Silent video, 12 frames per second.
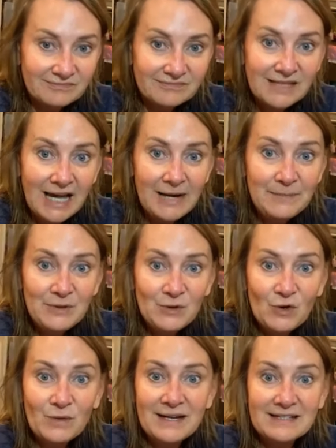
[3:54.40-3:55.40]
I'm a
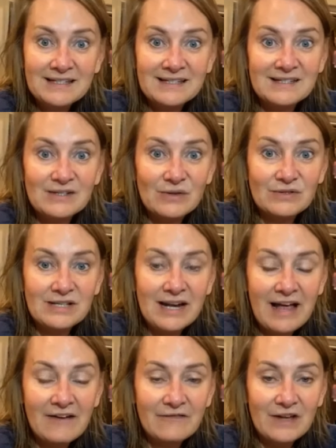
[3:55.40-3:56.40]
Norwex consultant. I
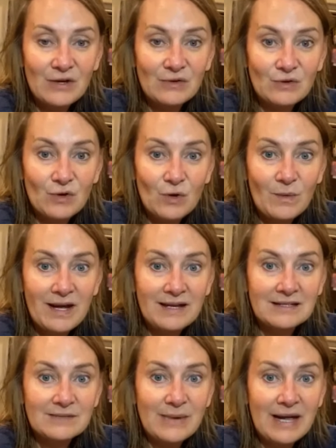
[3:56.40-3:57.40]
found Norwex
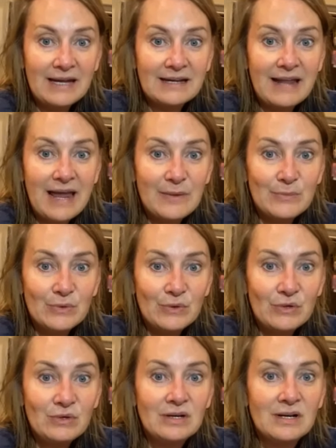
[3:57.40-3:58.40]
back in
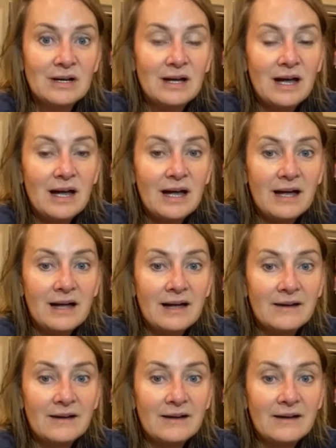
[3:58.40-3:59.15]
April of